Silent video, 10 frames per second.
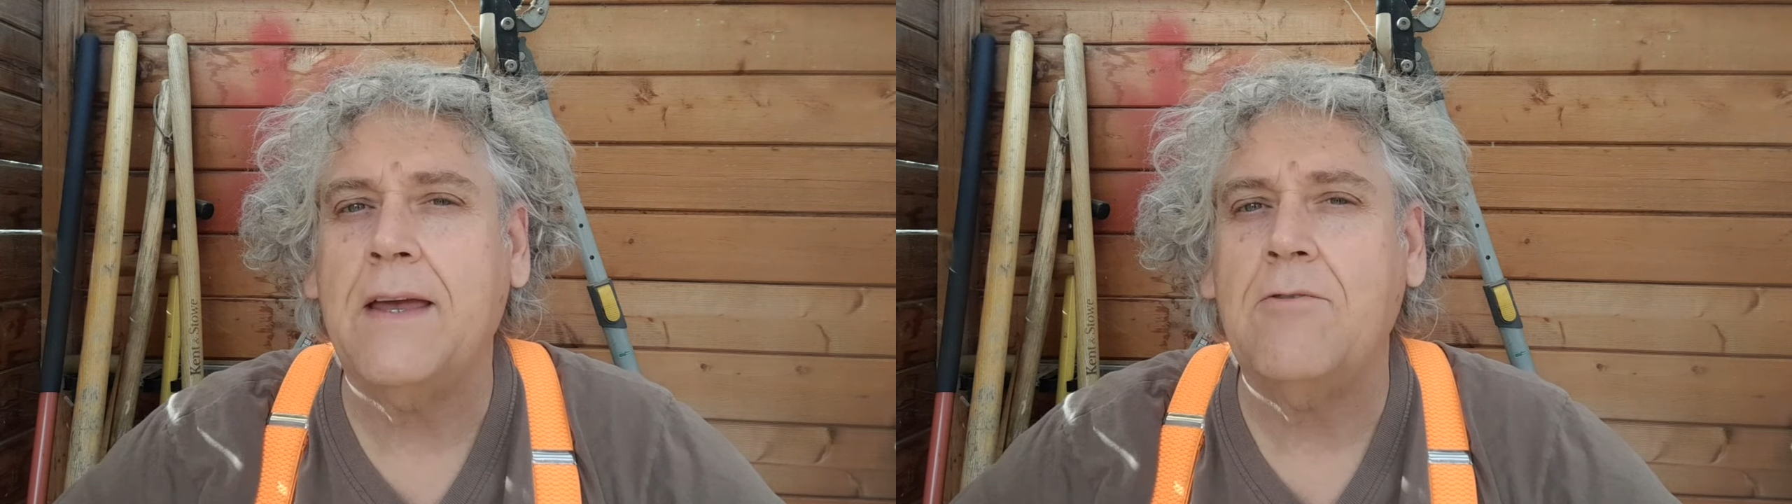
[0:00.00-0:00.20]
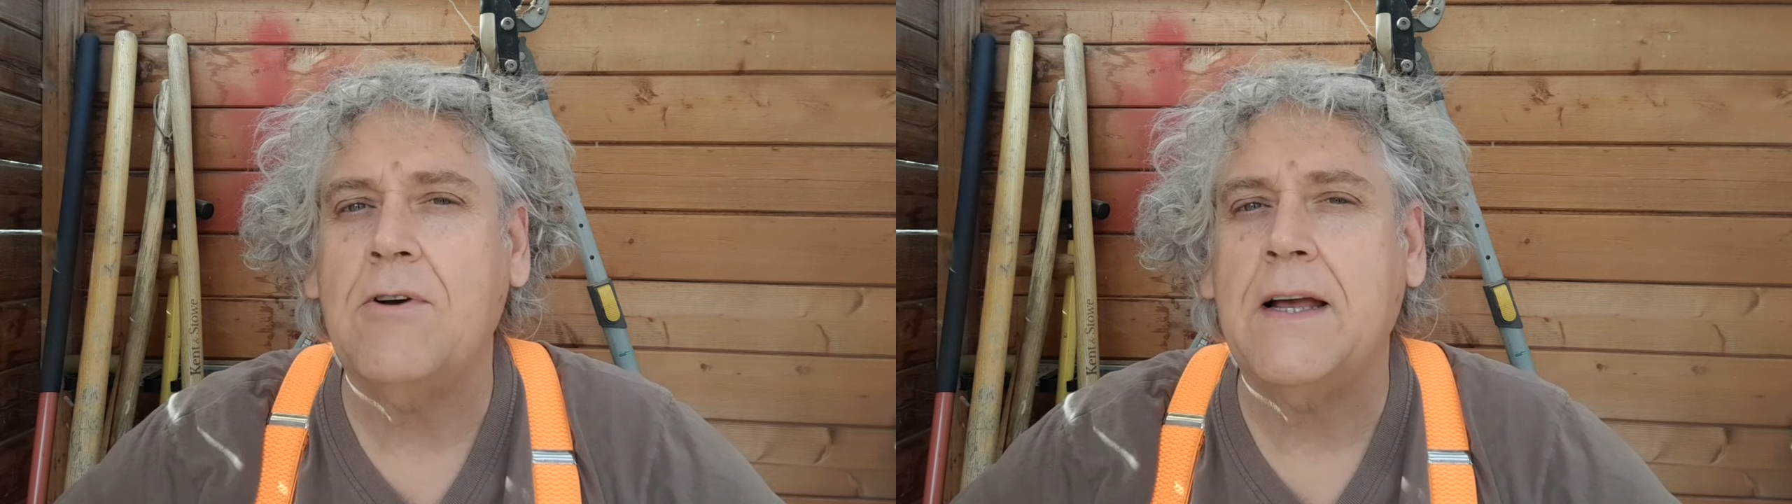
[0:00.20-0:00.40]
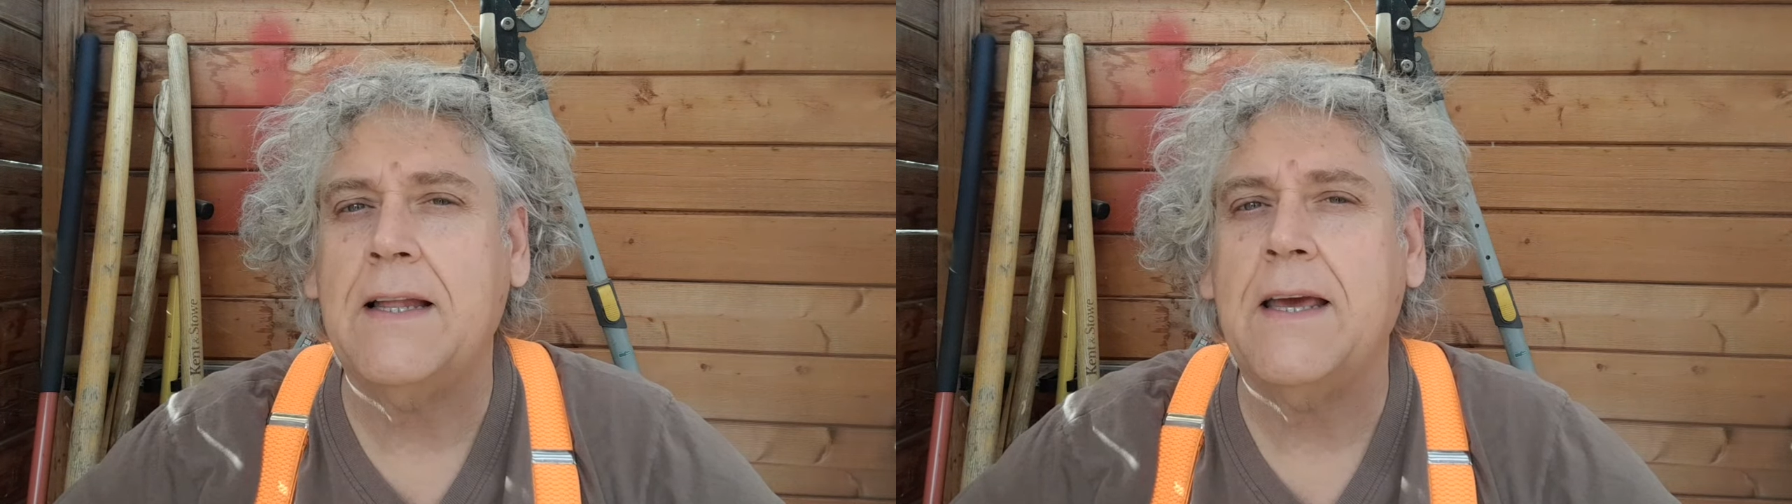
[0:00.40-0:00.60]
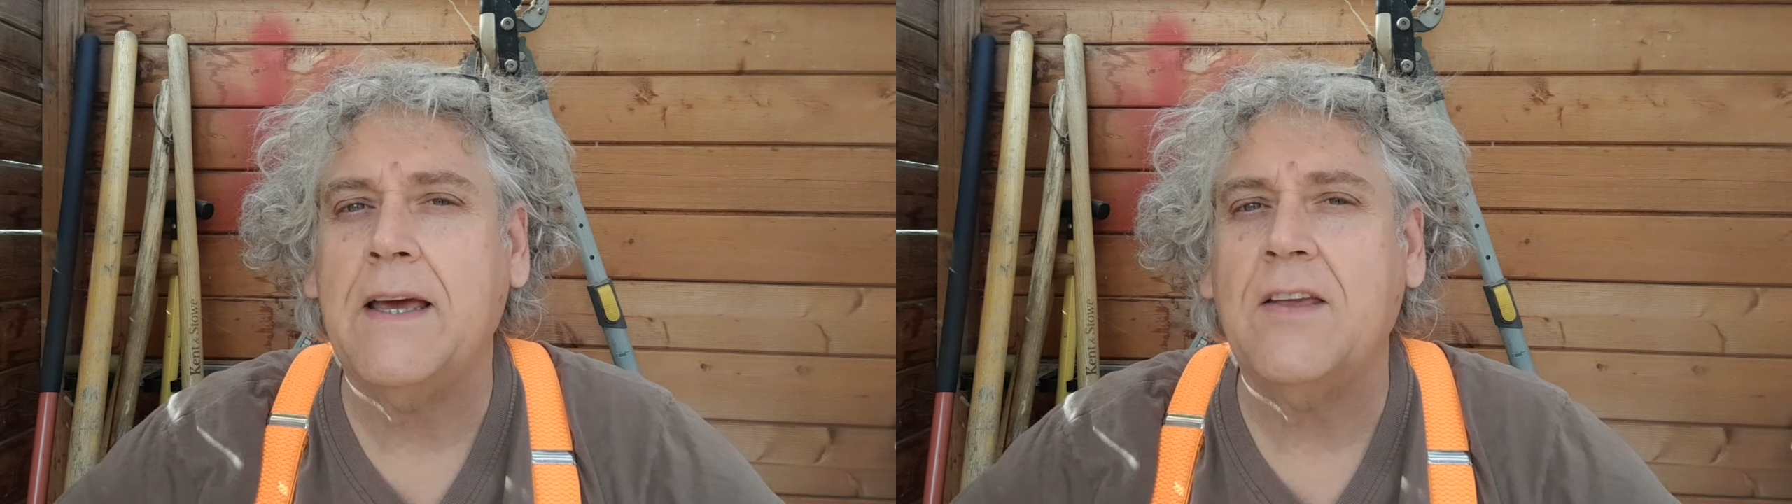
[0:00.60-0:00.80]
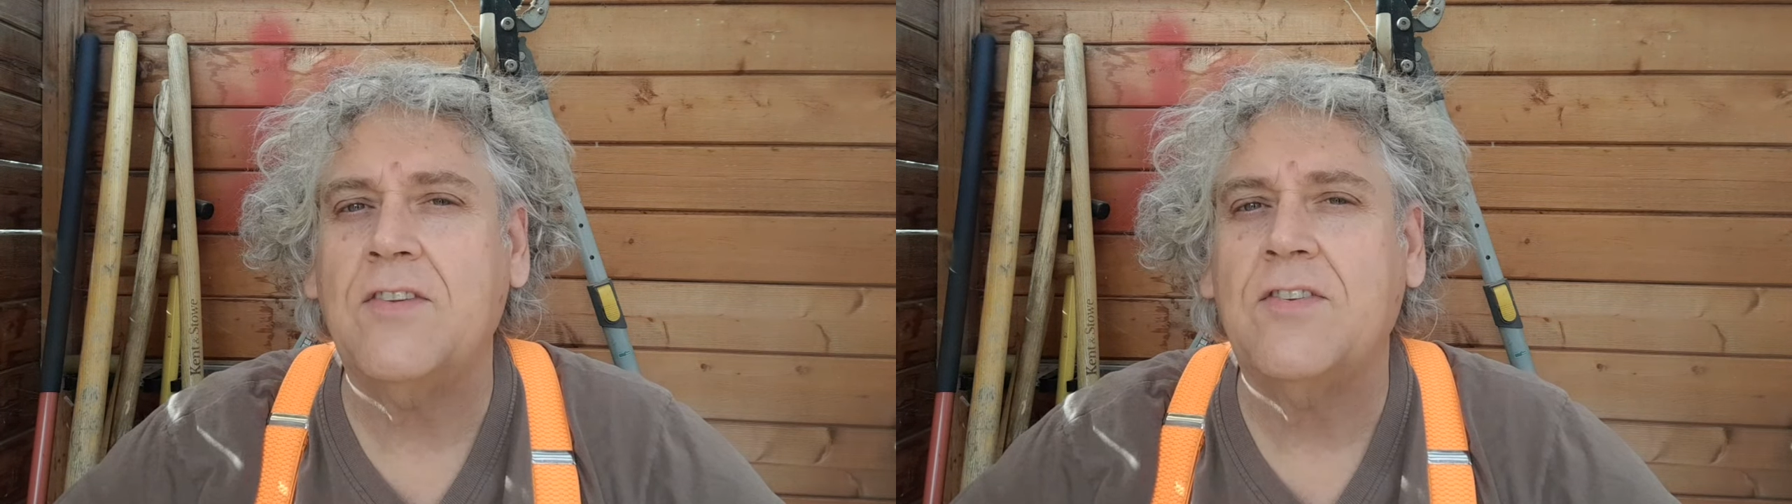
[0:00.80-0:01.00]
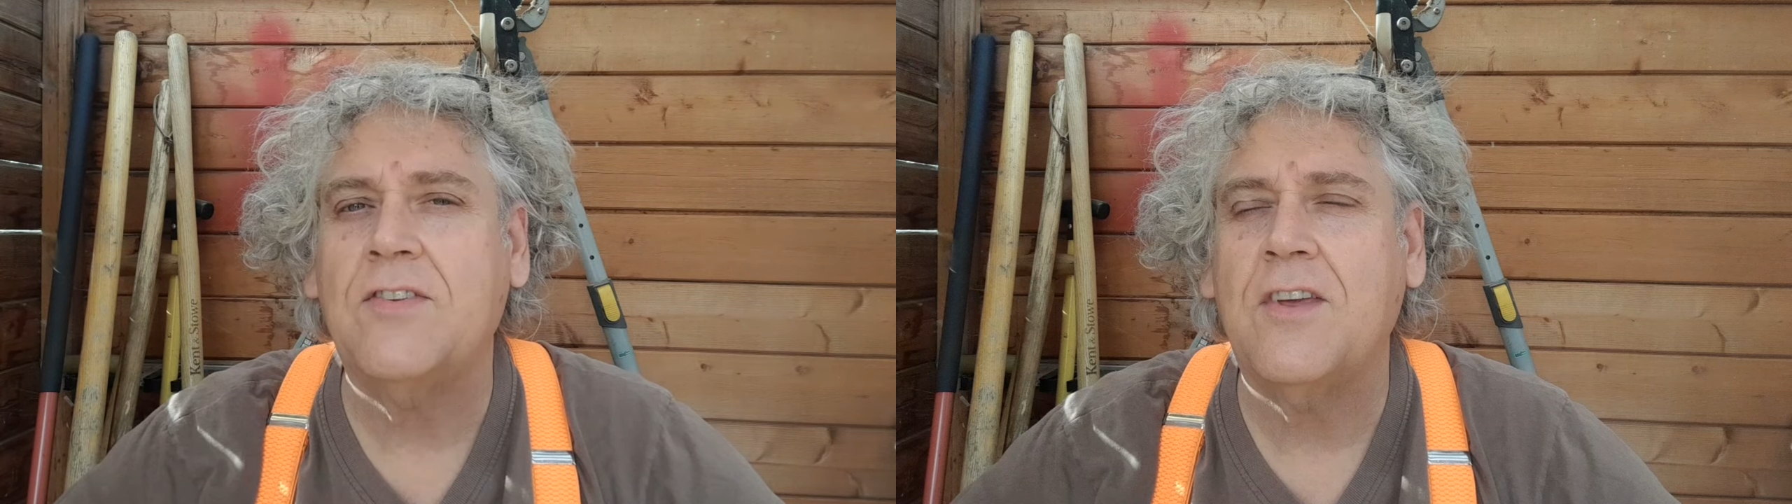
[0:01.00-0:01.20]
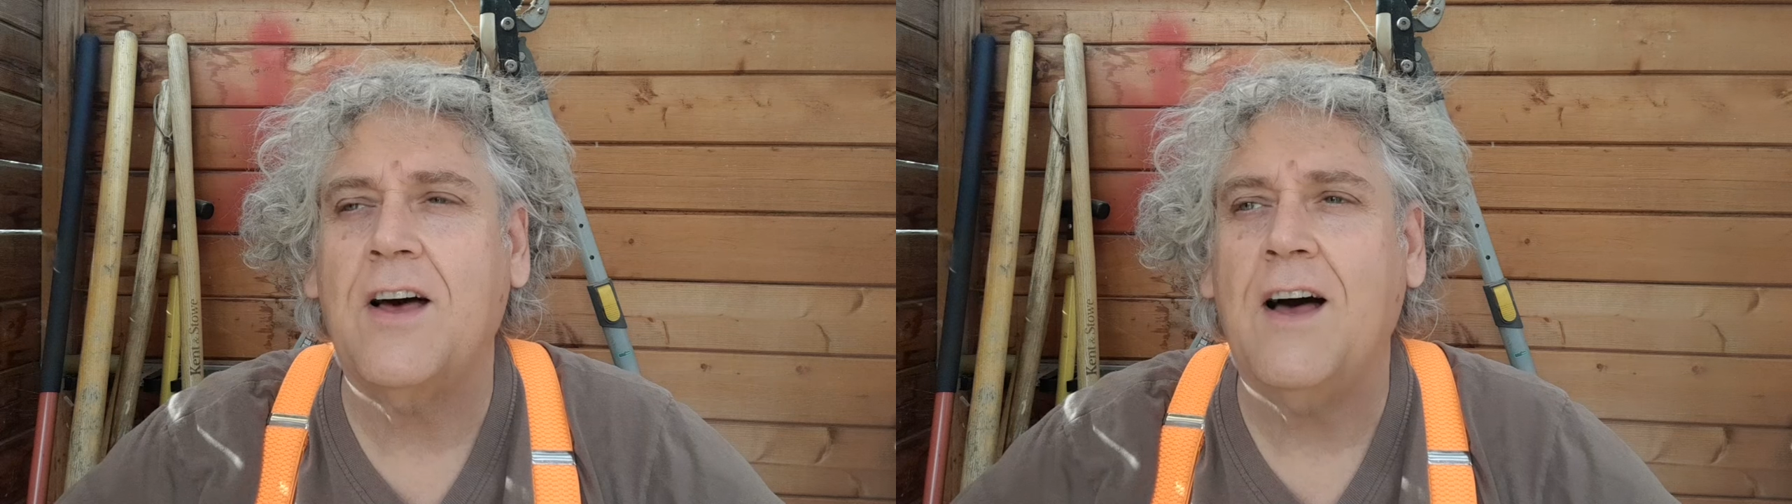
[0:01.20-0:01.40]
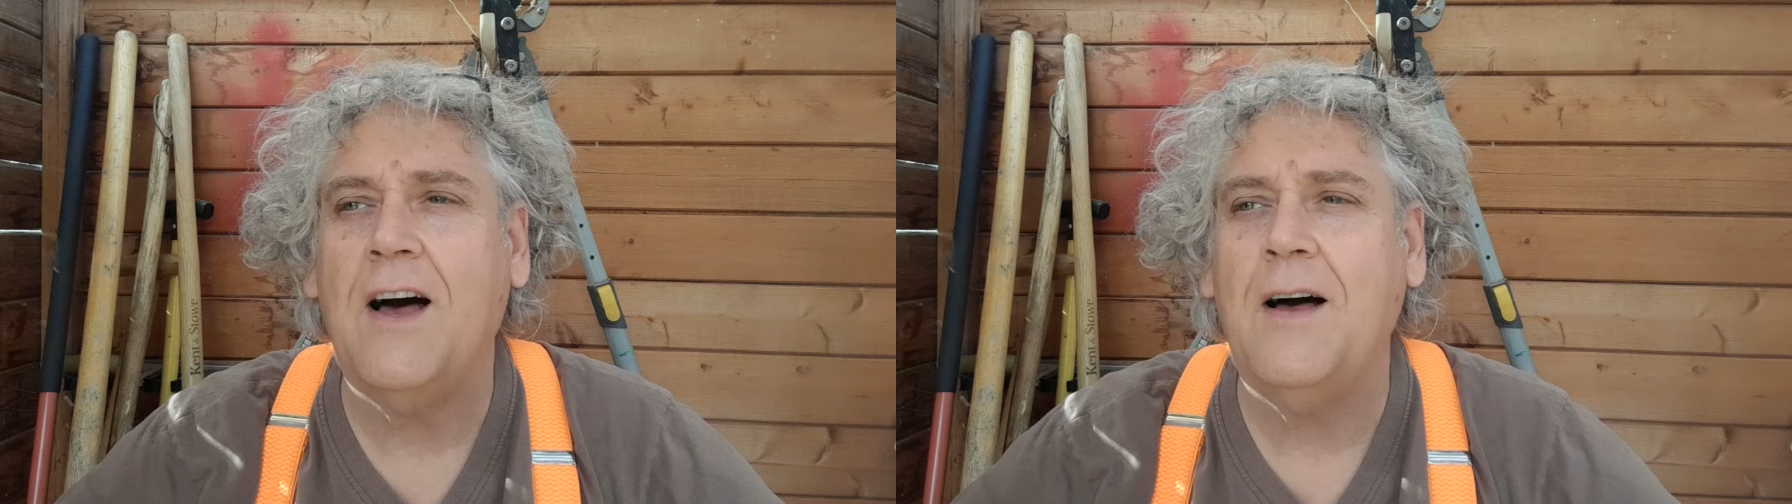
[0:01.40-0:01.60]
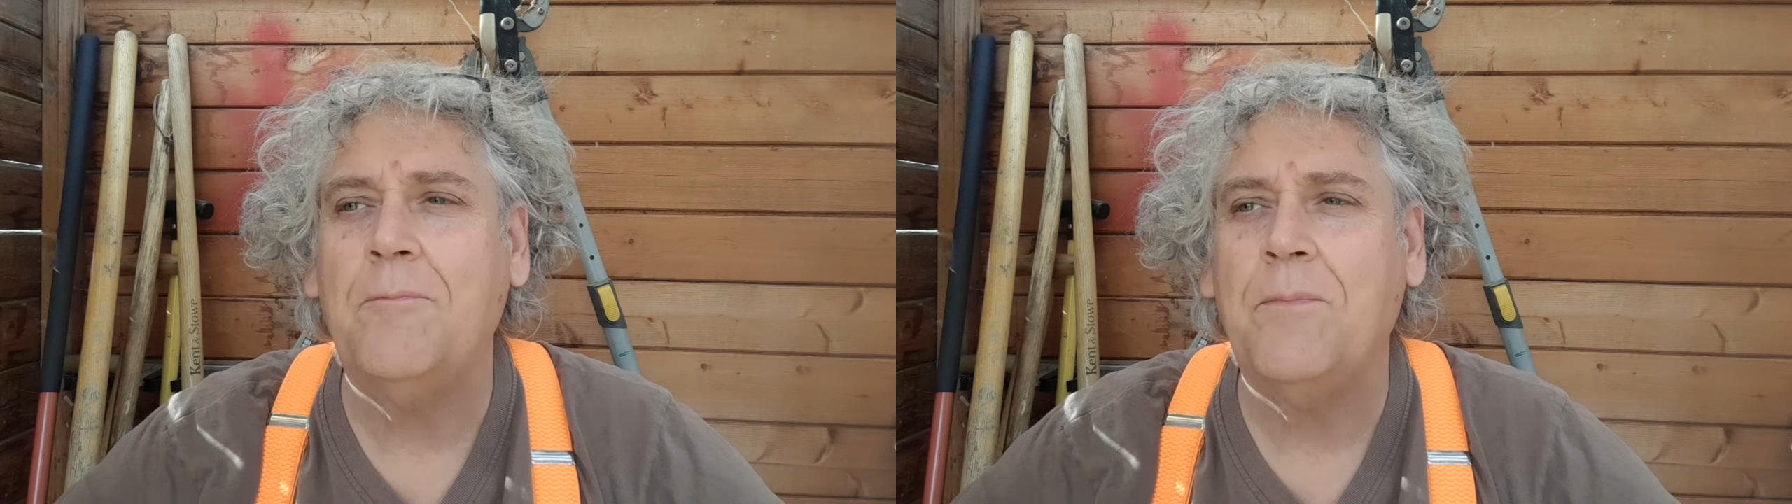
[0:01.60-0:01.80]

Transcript: It really is. I